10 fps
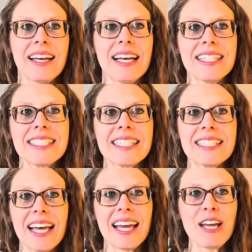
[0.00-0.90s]
And
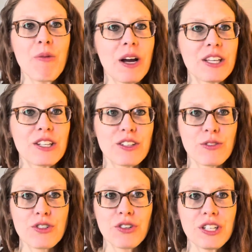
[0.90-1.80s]
today I want you to
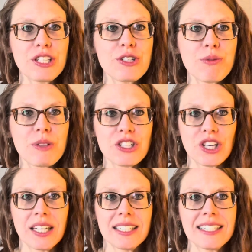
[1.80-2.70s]
use your
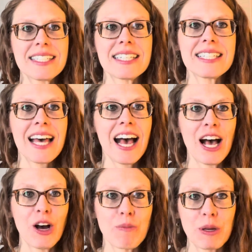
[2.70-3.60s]
intuition to
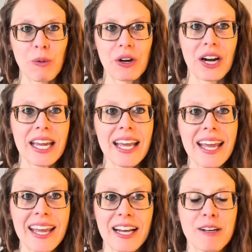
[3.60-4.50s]
tell me where I
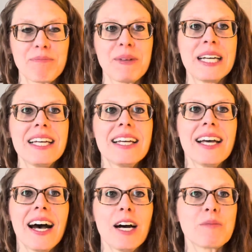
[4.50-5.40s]
am.
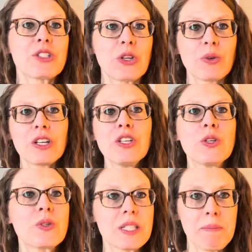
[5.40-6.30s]
Um, so you can
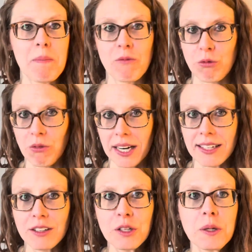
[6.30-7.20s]
use the
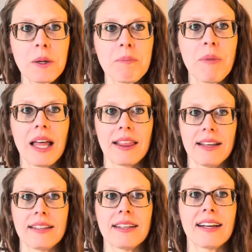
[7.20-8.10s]
regular
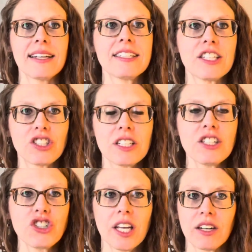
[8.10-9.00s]
method that I teach on
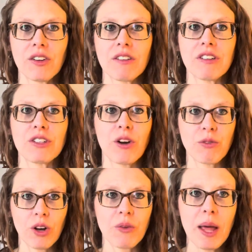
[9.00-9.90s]
this channel. If you
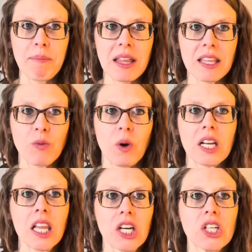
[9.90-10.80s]
don't know that method, want
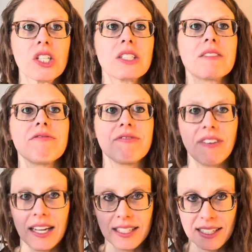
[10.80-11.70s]
to learn,
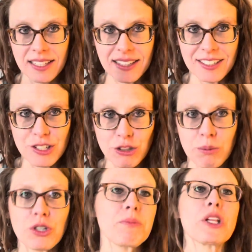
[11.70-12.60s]
find it in the
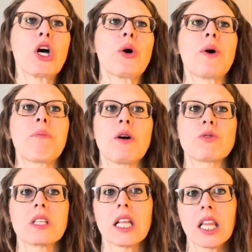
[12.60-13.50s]
description below. I post
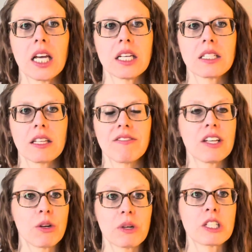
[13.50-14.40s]
the link to the
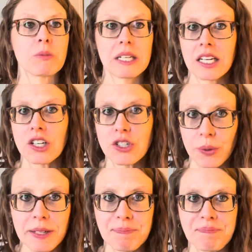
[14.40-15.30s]
video where I explain how to do it.